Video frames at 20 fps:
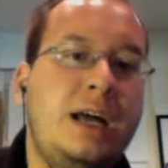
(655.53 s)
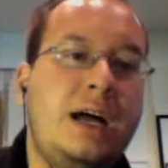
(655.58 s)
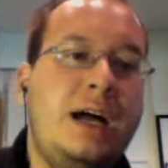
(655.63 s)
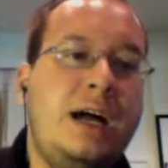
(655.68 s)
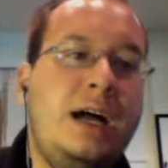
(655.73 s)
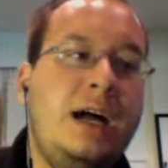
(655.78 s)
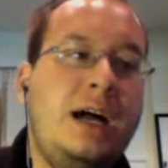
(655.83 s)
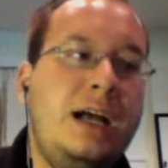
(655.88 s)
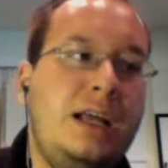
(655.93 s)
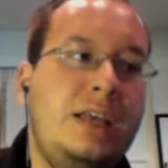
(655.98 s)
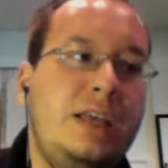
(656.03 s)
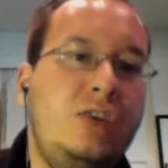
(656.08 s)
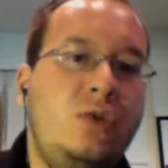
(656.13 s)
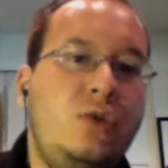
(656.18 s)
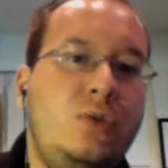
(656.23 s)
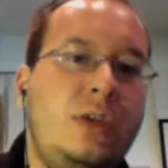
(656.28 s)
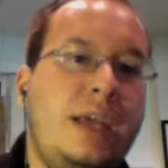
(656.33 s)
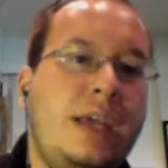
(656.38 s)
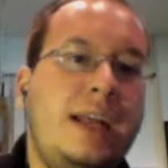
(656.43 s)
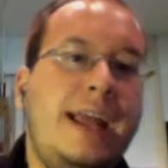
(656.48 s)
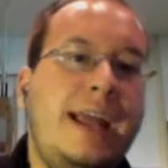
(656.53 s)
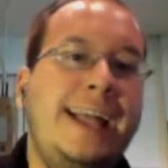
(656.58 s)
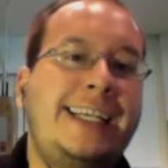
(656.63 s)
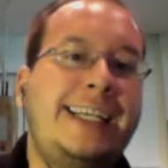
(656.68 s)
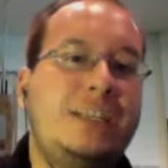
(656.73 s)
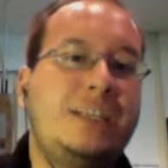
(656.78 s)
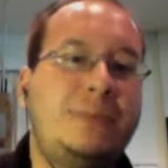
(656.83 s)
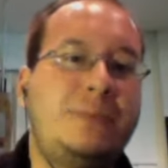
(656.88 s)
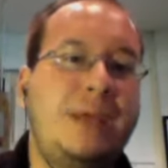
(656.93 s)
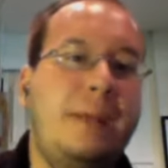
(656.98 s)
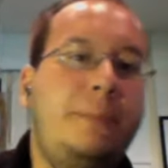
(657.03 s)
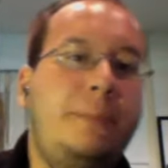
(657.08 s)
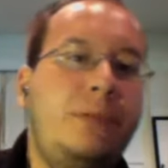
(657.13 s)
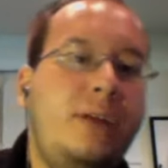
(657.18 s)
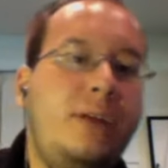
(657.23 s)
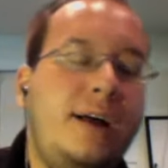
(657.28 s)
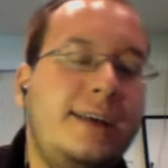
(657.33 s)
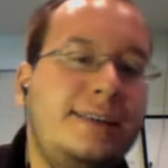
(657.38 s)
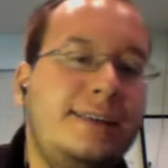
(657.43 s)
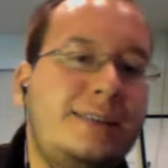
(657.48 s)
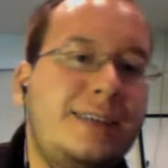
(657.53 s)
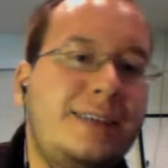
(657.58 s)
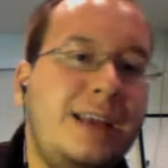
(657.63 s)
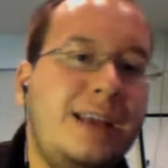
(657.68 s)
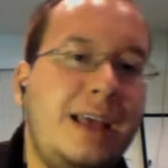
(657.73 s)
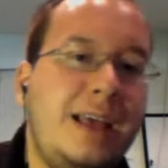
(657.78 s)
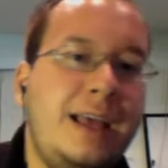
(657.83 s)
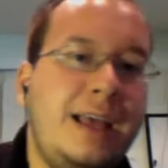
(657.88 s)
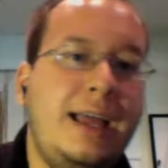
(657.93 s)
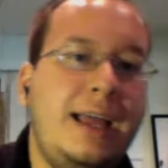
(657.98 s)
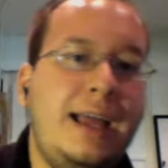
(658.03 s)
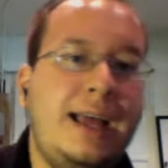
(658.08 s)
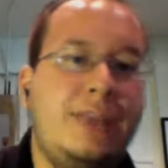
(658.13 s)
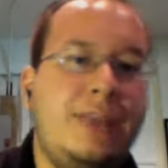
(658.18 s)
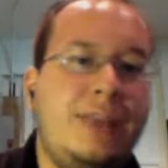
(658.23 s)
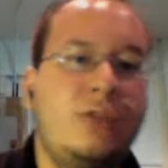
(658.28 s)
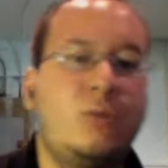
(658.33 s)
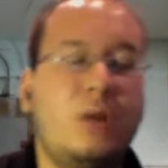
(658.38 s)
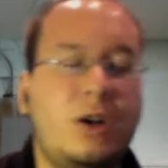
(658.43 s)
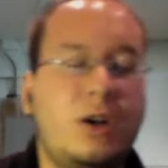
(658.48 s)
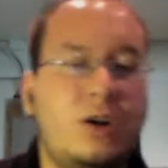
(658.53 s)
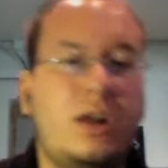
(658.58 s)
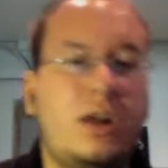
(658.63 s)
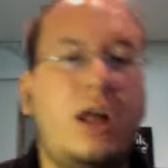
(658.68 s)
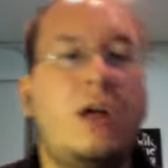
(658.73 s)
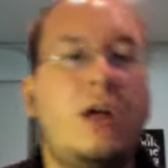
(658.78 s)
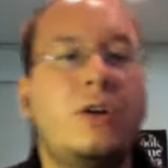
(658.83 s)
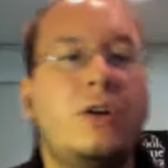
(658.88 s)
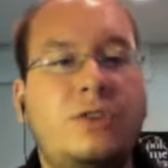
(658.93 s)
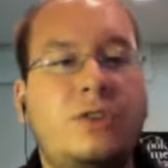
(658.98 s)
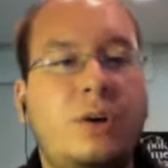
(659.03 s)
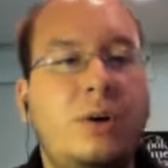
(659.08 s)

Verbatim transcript: uh, you get HSPA Plus at $300.